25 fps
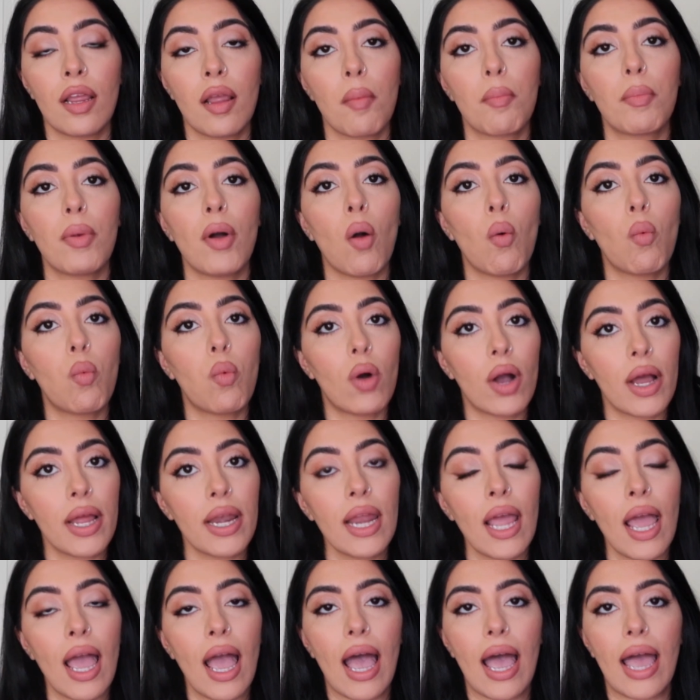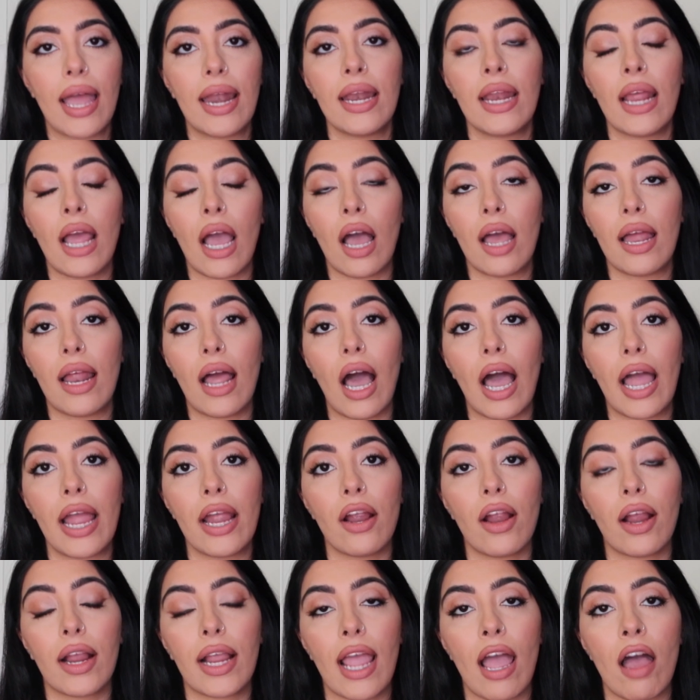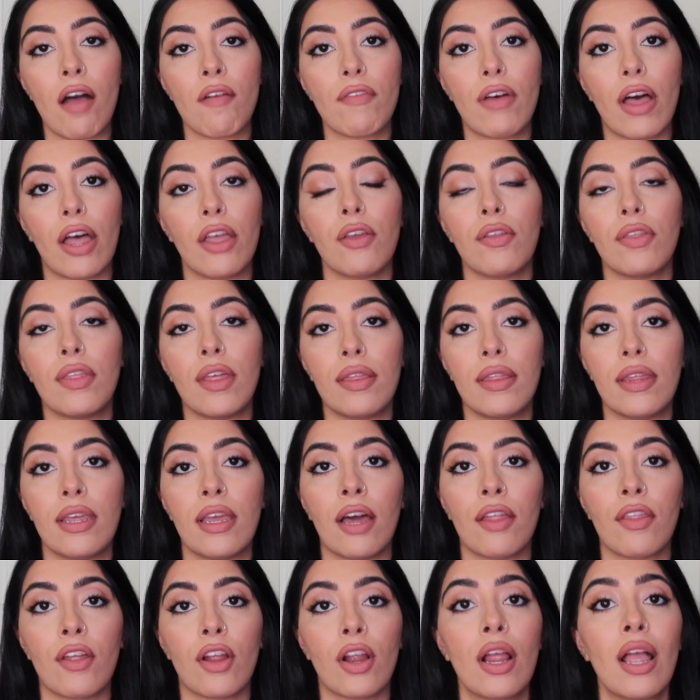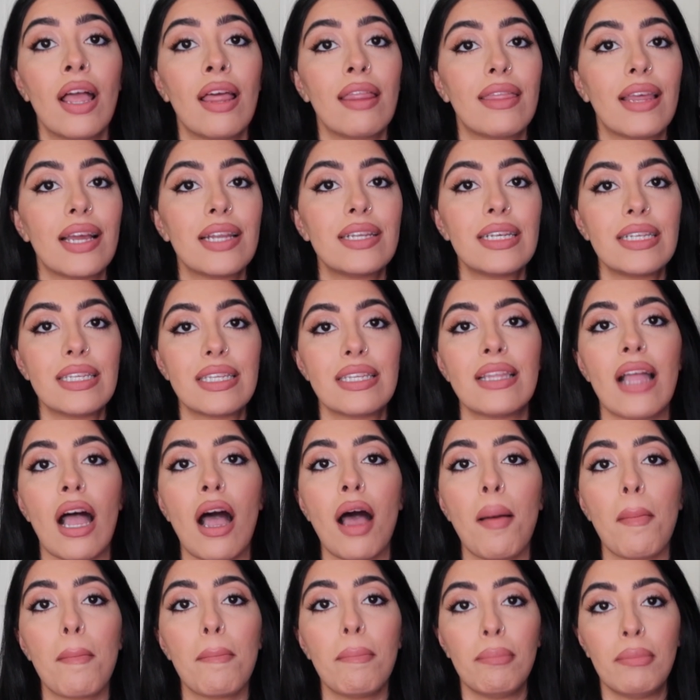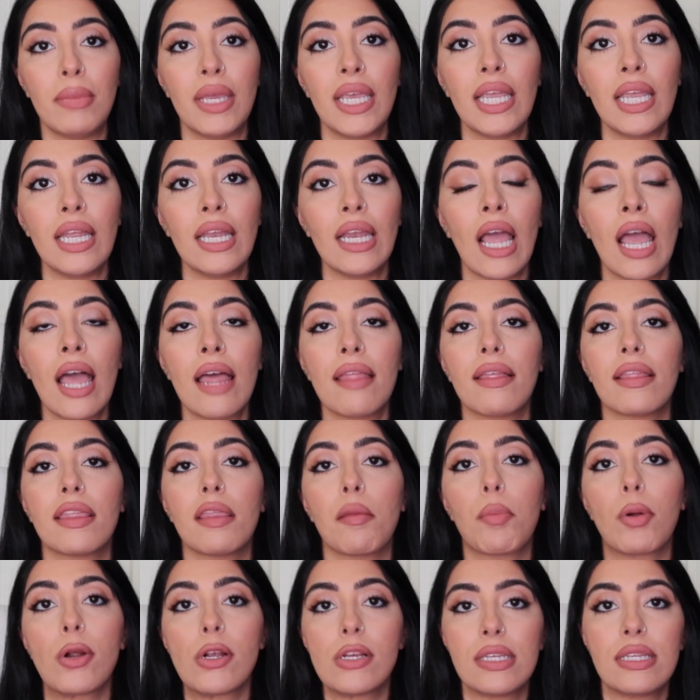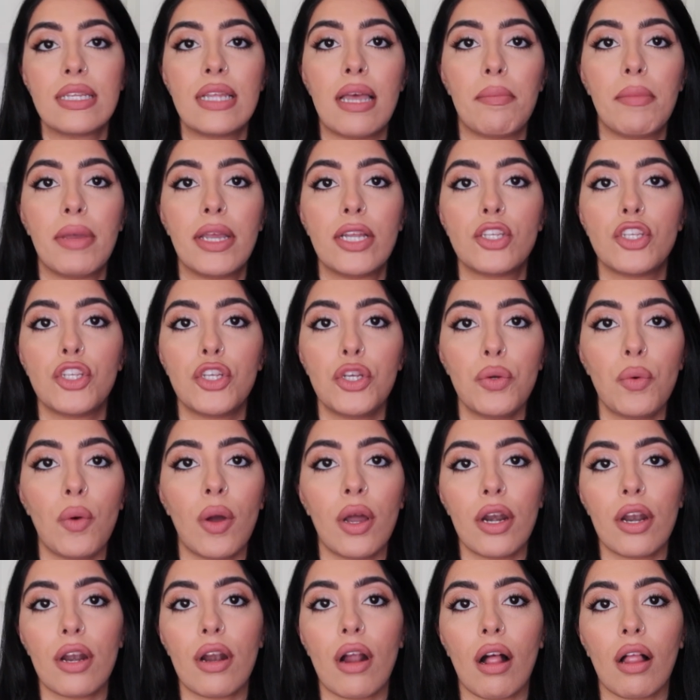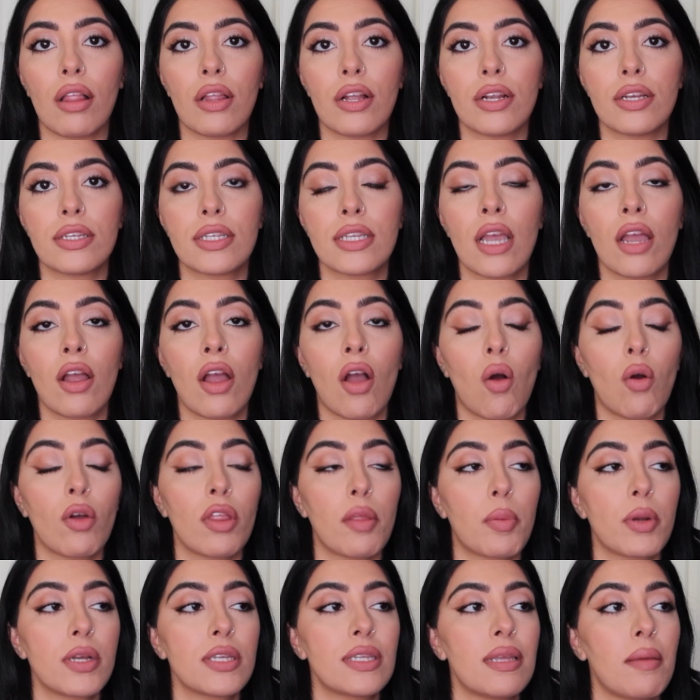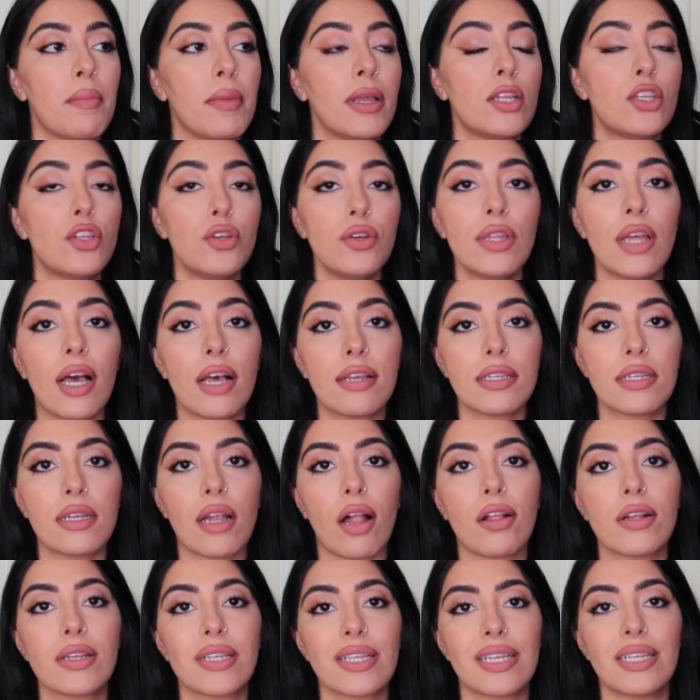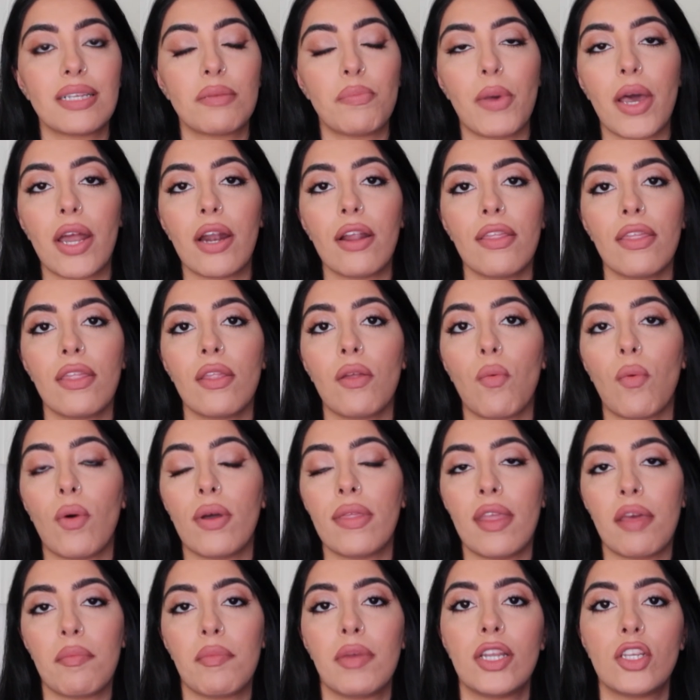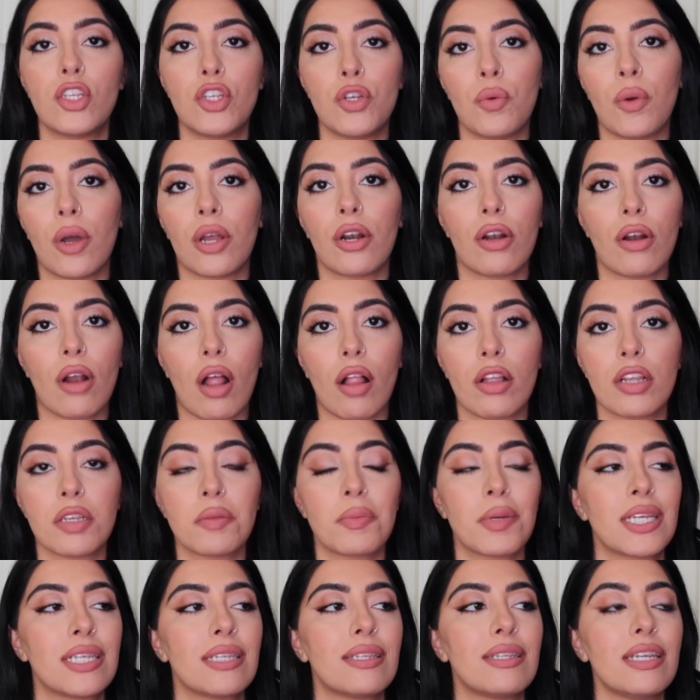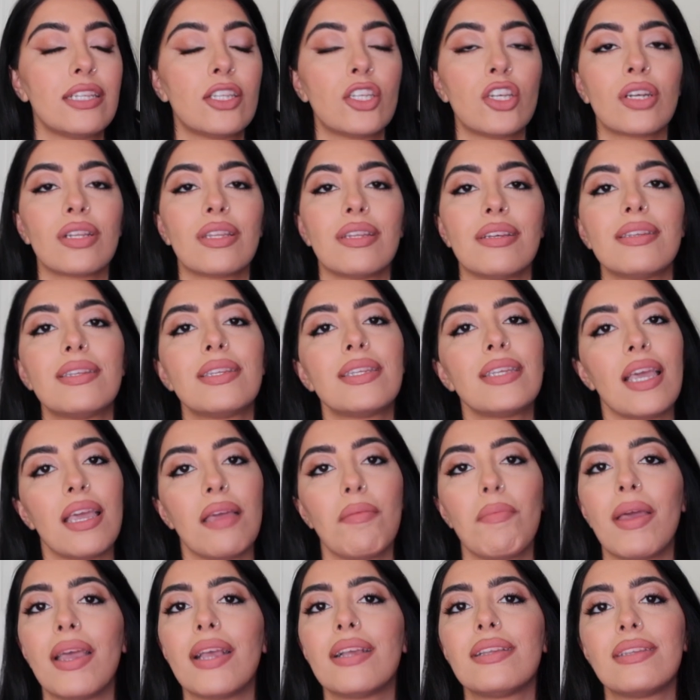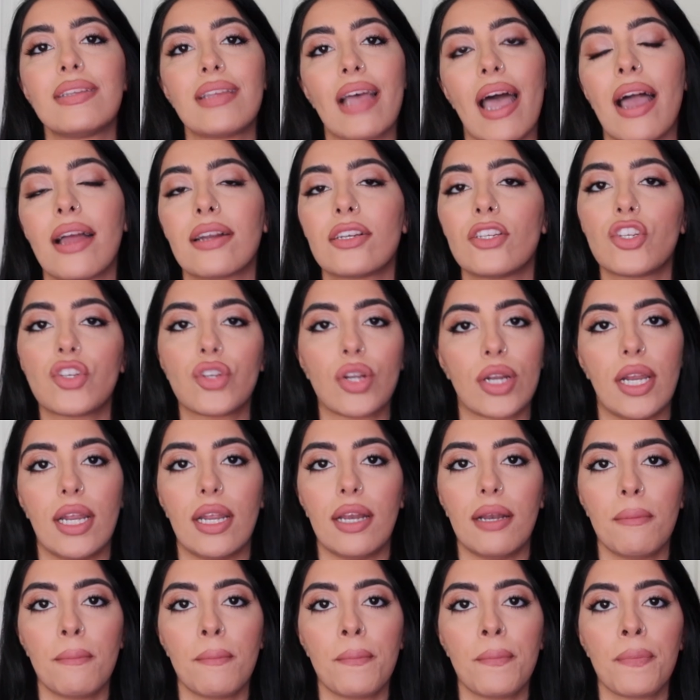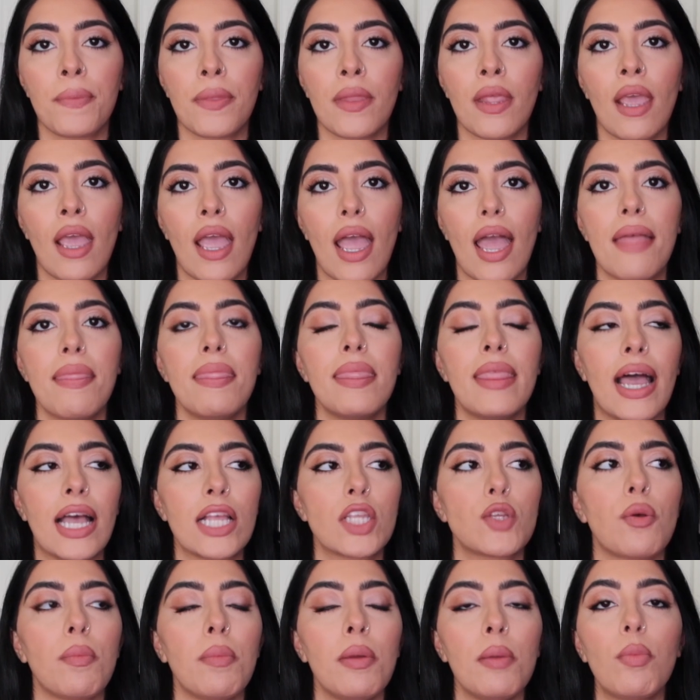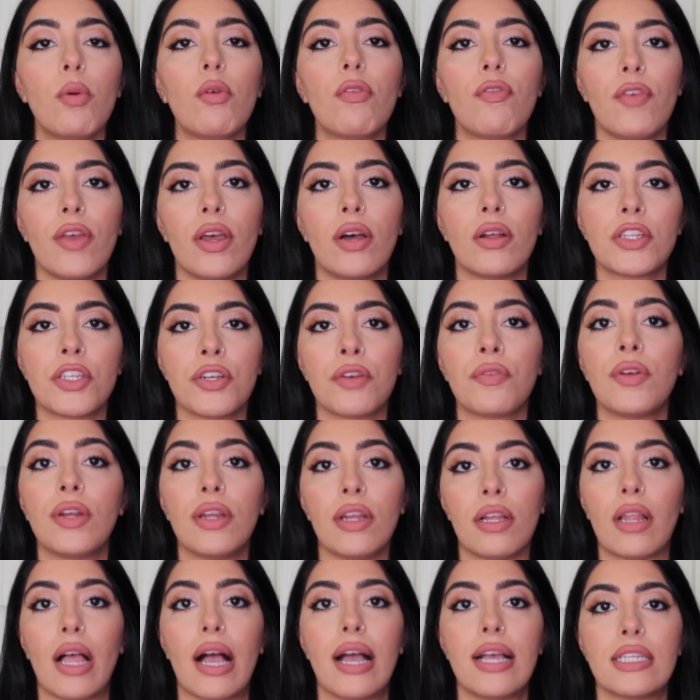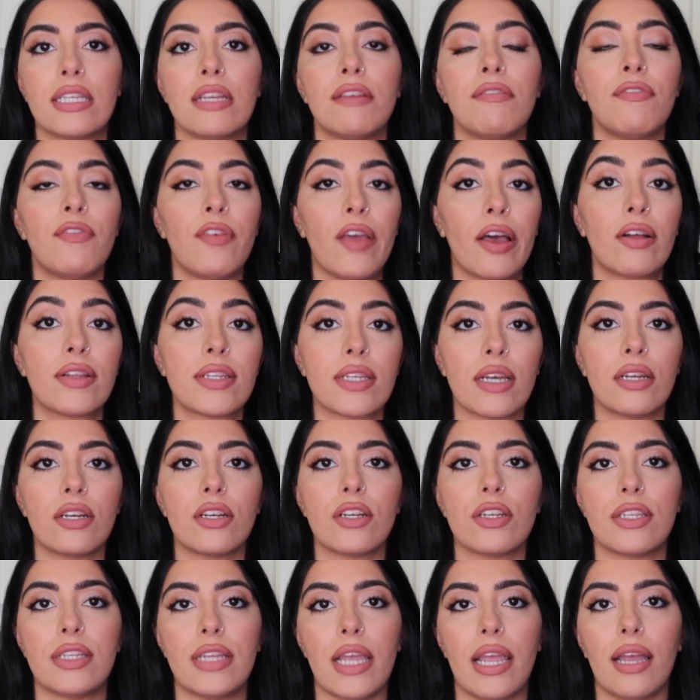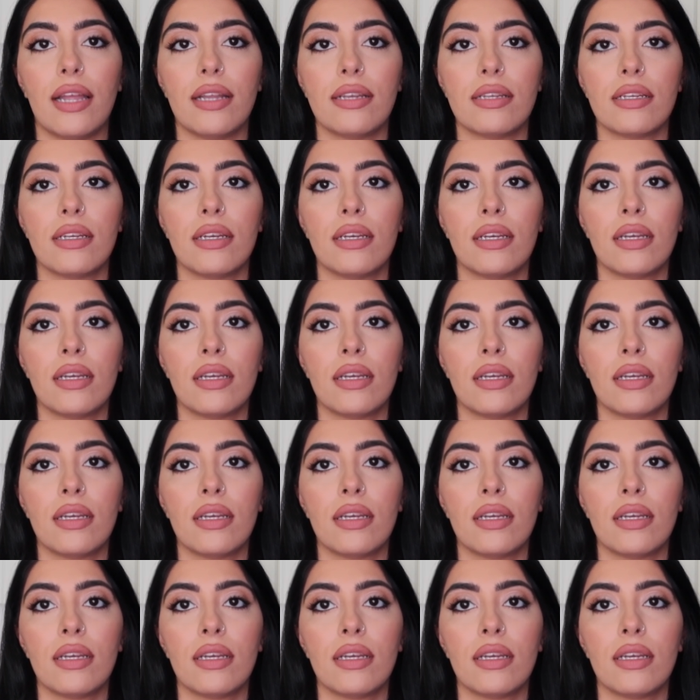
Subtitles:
but one had a higher account value than the other. That does not mean that the person that made $200 or the person that made $2,000 is better than the one that made $200, because they took the same exact trade. And that's what people fail to realize and fail to understand.